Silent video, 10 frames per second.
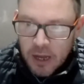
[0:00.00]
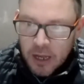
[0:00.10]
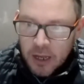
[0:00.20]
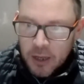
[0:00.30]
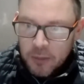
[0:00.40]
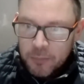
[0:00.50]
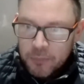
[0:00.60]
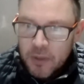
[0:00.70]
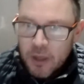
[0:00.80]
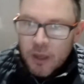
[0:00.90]

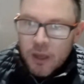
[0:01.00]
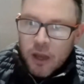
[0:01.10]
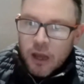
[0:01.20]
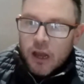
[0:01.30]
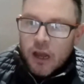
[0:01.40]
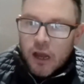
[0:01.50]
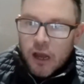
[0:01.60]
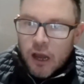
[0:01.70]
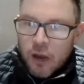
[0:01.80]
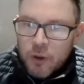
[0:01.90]

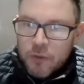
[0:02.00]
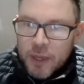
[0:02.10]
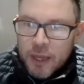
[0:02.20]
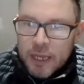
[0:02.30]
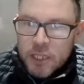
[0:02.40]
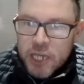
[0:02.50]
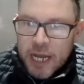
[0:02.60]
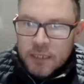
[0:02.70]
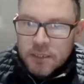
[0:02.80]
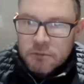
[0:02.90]
I wonder if we can get
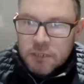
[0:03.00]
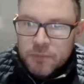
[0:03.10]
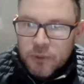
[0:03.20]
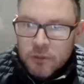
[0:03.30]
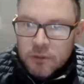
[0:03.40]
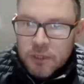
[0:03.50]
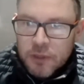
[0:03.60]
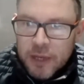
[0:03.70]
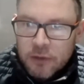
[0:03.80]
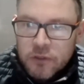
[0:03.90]
chat to respond.
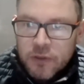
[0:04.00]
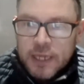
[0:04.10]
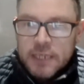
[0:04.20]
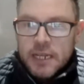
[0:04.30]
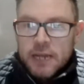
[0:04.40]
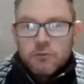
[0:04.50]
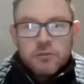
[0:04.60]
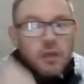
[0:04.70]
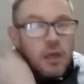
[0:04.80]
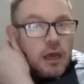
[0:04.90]
Housing of these
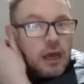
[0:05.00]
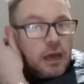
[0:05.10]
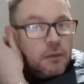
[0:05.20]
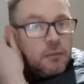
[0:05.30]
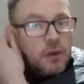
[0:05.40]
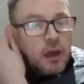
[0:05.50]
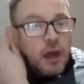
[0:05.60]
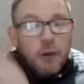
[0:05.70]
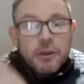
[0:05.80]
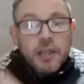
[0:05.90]
landlords. I
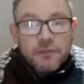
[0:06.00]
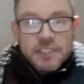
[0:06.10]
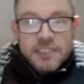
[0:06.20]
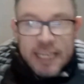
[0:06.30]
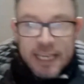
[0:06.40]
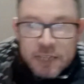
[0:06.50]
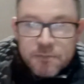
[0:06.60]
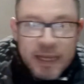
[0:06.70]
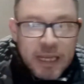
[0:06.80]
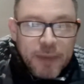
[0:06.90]
would love to see as
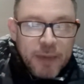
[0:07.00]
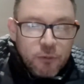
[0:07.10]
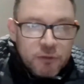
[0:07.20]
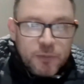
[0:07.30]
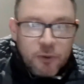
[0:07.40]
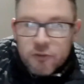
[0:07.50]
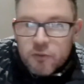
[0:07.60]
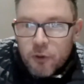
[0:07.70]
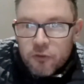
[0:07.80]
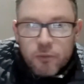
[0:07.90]
many people respond
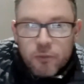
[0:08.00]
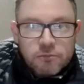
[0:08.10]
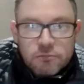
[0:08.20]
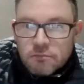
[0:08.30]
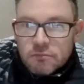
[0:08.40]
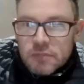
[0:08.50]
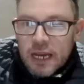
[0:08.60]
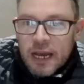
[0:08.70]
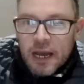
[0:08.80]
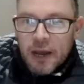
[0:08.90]
as possible.
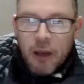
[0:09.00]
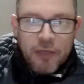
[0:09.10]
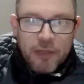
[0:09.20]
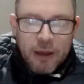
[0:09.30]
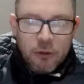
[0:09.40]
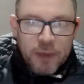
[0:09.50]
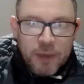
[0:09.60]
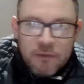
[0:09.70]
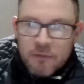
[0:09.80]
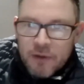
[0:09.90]
I think that would
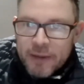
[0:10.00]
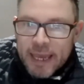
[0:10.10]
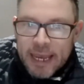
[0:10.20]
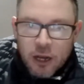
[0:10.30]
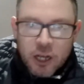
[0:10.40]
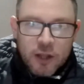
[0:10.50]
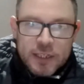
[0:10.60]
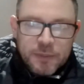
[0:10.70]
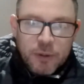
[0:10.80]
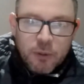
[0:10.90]
be very keen. I'd like
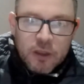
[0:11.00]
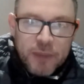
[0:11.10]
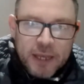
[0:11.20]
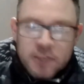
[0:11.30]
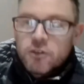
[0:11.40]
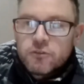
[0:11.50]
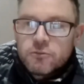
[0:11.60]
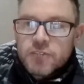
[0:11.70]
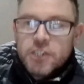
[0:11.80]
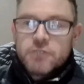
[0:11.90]
this to be one of the biggest
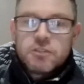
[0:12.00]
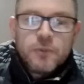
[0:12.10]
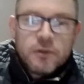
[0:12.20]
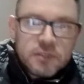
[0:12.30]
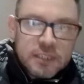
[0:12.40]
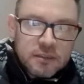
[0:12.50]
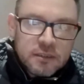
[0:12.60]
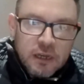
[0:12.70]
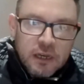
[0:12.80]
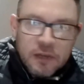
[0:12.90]
consultation
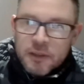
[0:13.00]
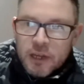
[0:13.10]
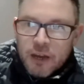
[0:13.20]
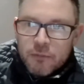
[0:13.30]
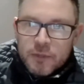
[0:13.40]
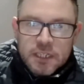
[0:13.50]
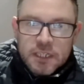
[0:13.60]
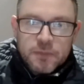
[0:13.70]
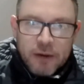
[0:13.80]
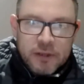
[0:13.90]
responses that the government's
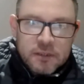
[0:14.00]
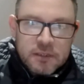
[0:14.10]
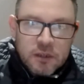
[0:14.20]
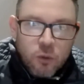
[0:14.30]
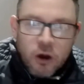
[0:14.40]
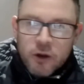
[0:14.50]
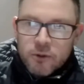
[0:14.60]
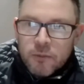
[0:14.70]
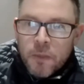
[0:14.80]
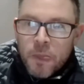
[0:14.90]
experienced in a
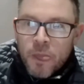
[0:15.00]
while.